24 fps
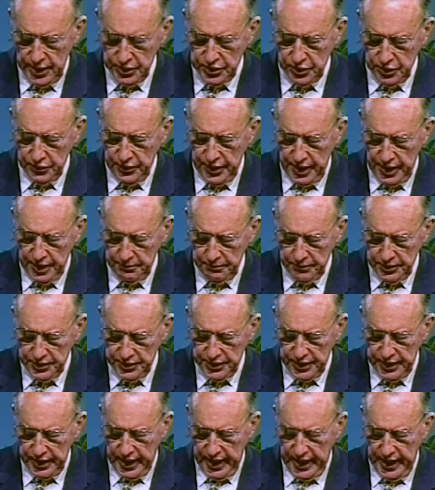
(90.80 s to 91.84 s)
So that was
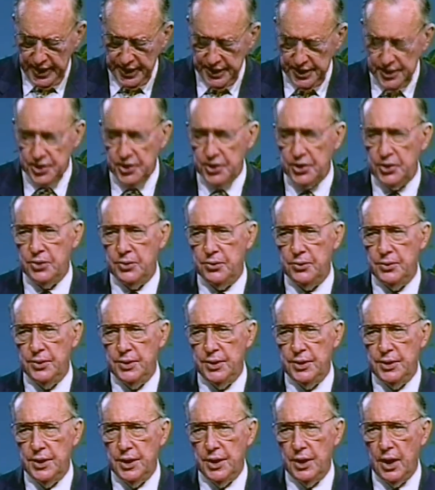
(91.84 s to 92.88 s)
the
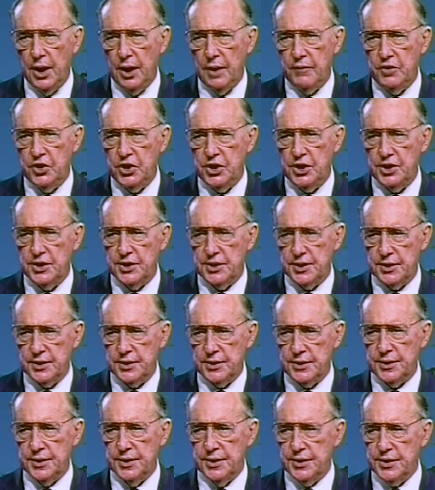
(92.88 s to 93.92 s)
attitude of
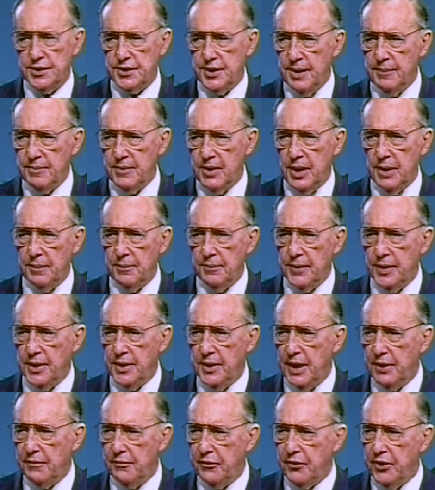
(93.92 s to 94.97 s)
Jesus, summed up in
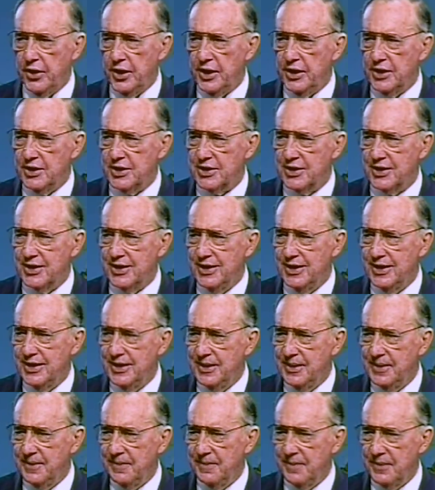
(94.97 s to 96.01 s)
that phrase
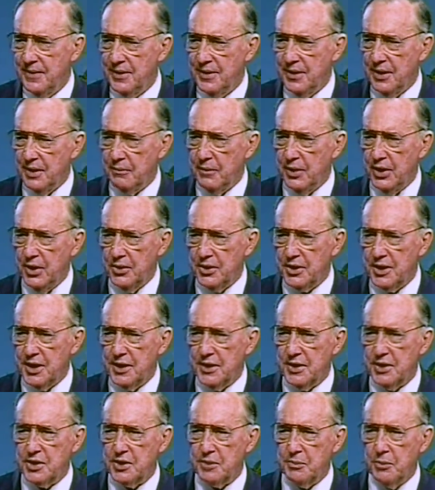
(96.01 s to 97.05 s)
that we looked
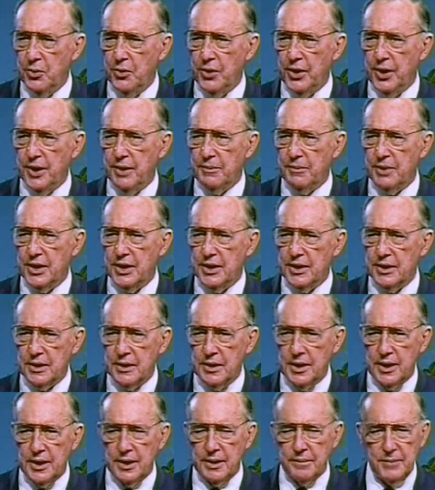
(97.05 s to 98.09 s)
at this morning, but
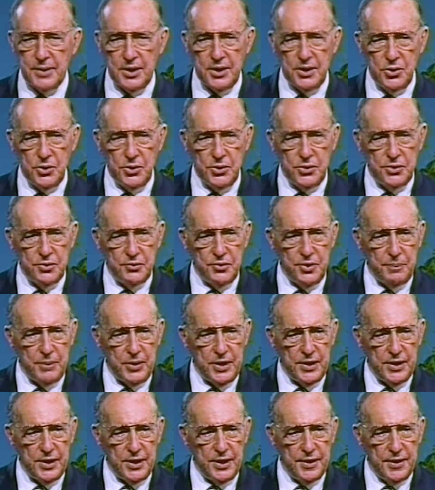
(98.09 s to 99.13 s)
it'll be good to
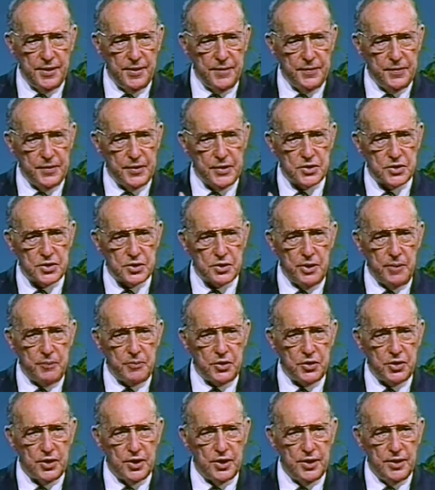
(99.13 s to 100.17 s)
repeat it. The
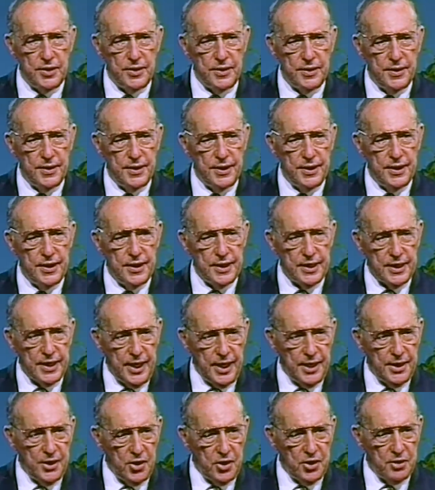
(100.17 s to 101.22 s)
scripture
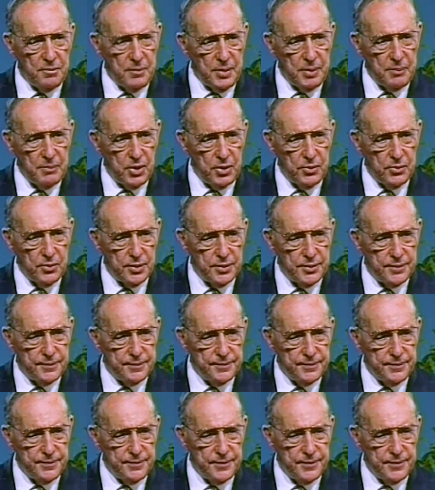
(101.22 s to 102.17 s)
cannot be broken.